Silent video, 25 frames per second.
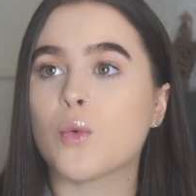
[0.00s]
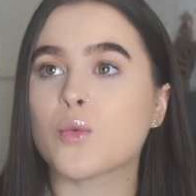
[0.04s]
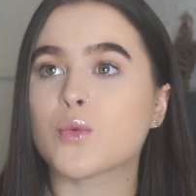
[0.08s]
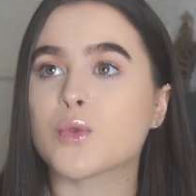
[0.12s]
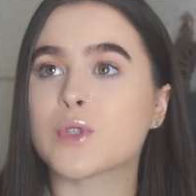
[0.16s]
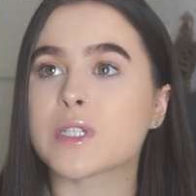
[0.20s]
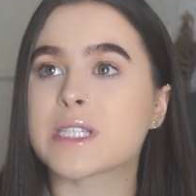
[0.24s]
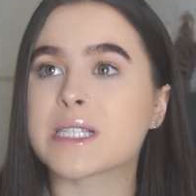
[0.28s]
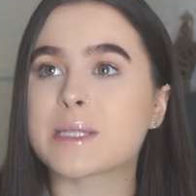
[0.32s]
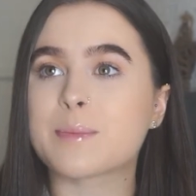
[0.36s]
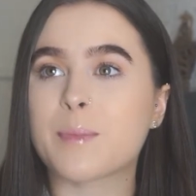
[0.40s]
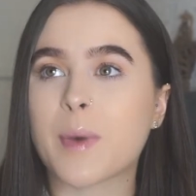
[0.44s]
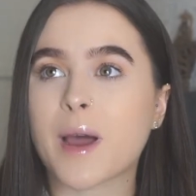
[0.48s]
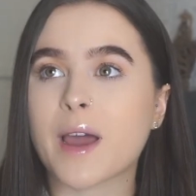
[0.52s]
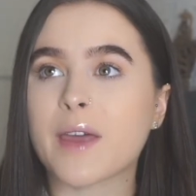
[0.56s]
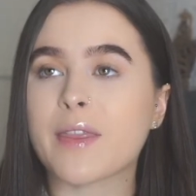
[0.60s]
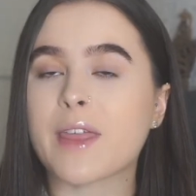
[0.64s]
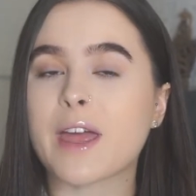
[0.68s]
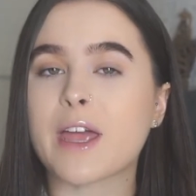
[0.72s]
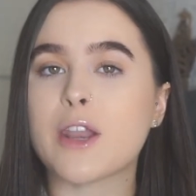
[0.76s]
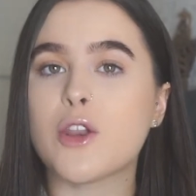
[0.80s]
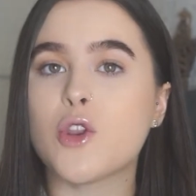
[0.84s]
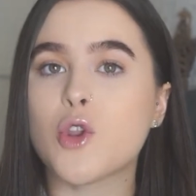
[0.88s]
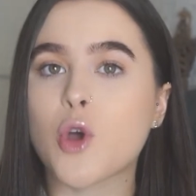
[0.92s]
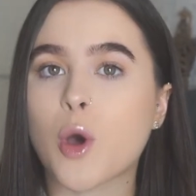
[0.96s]
despite
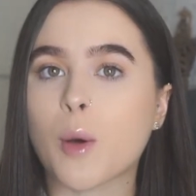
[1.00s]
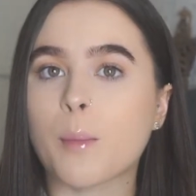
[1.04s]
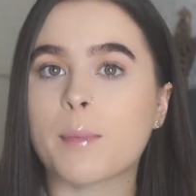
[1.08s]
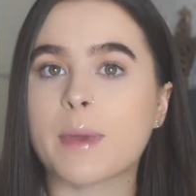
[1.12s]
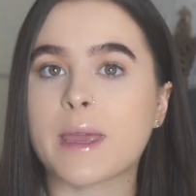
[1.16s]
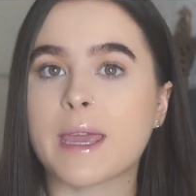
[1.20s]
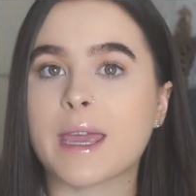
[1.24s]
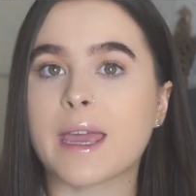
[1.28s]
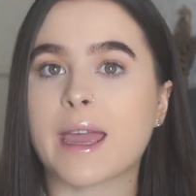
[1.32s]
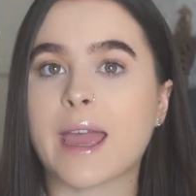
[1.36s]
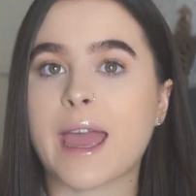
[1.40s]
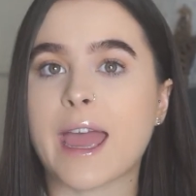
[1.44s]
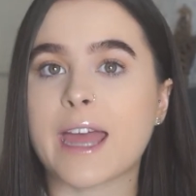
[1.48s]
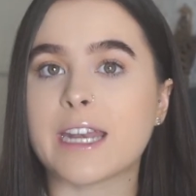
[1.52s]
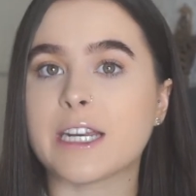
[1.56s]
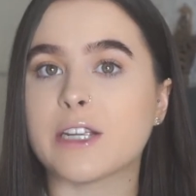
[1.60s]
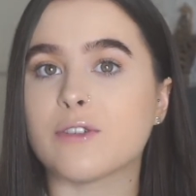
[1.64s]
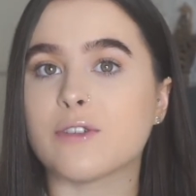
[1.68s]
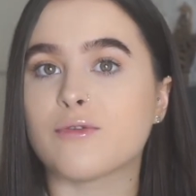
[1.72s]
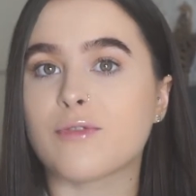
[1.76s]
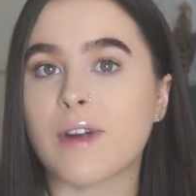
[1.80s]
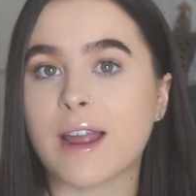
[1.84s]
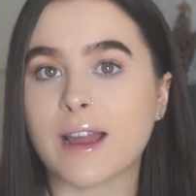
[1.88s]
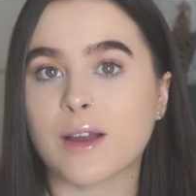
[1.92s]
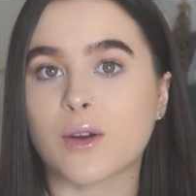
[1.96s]
there not being
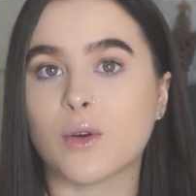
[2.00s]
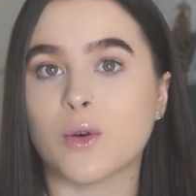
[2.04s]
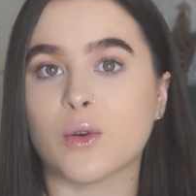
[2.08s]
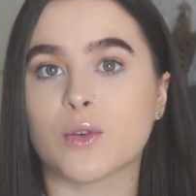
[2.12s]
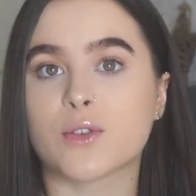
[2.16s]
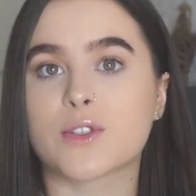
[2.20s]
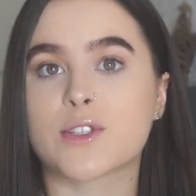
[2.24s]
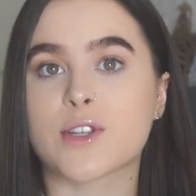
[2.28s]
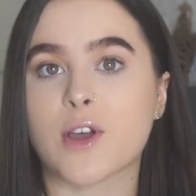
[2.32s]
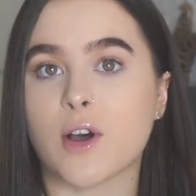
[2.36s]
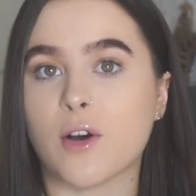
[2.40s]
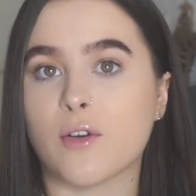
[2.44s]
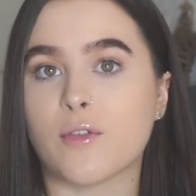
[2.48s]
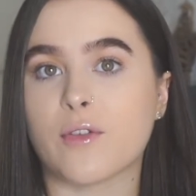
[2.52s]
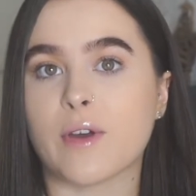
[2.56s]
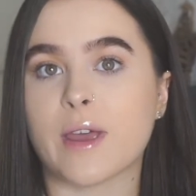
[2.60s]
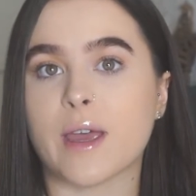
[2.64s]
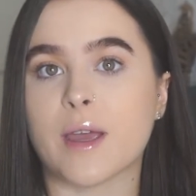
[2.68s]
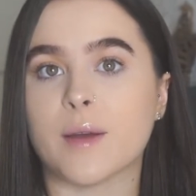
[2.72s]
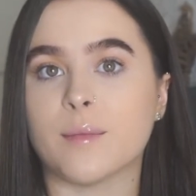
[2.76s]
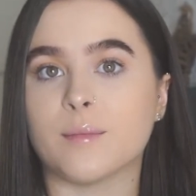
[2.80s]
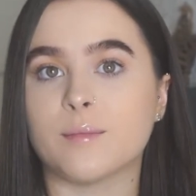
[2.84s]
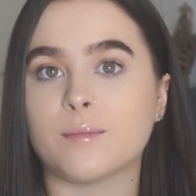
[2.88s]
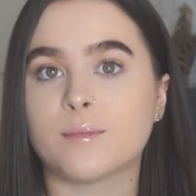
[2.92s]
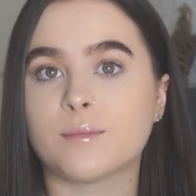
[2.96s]
any records of
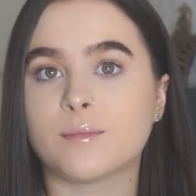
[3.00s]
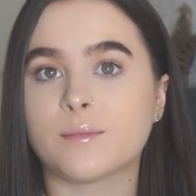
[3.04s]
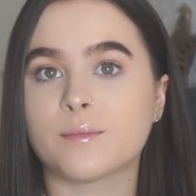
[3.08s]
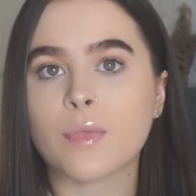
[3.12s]
him.